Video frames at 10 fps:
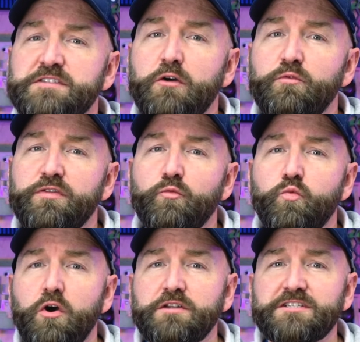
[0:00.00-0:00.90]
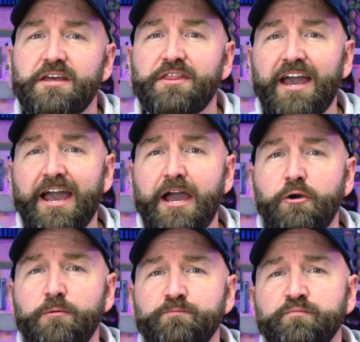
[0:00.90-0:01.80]
dealt with the what and the
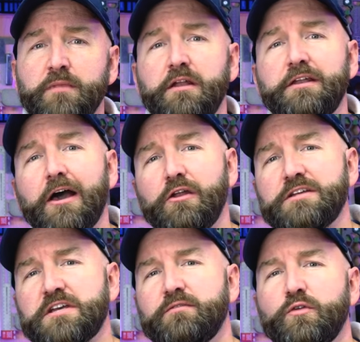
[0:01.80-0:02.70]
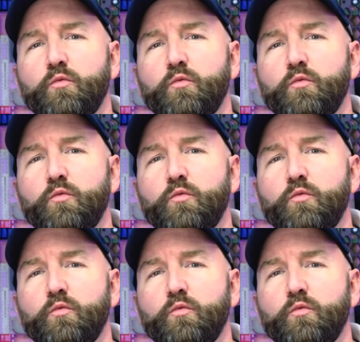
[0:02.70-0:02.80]
how. Now let's cover the